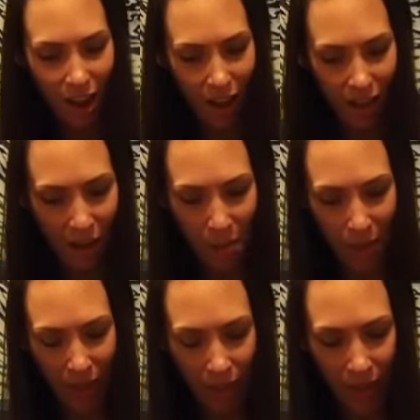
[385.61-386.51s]

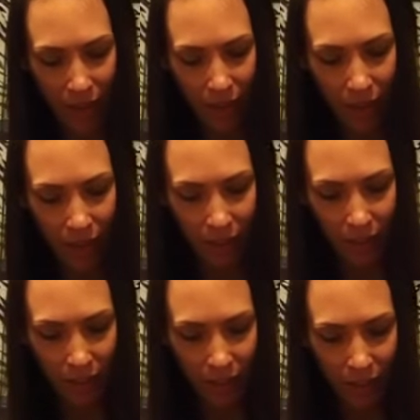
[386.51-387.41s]
And
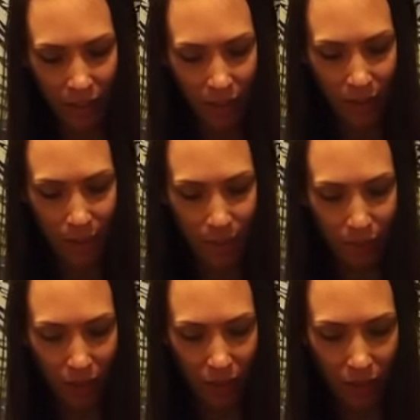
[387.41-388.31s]
then,
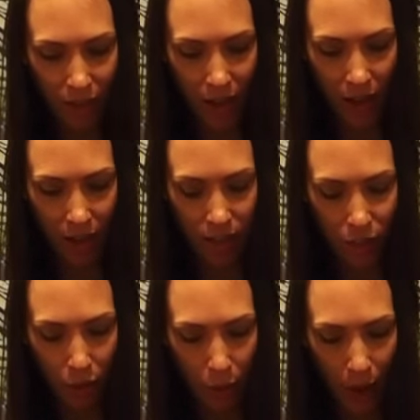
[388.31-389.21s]
yeah, so
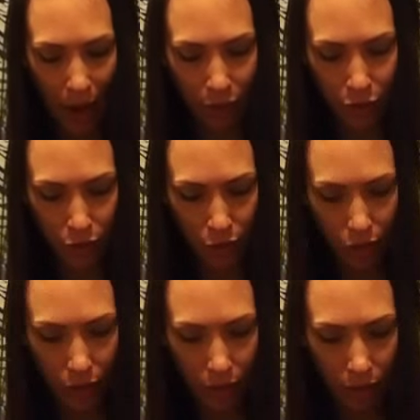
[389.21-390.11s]

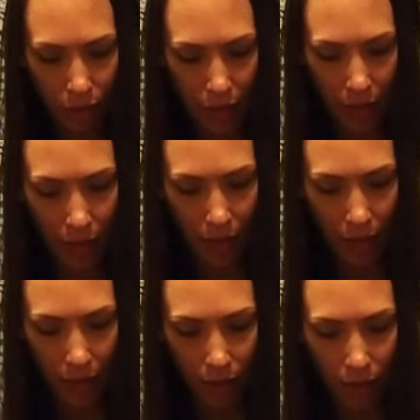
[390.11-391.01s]
after the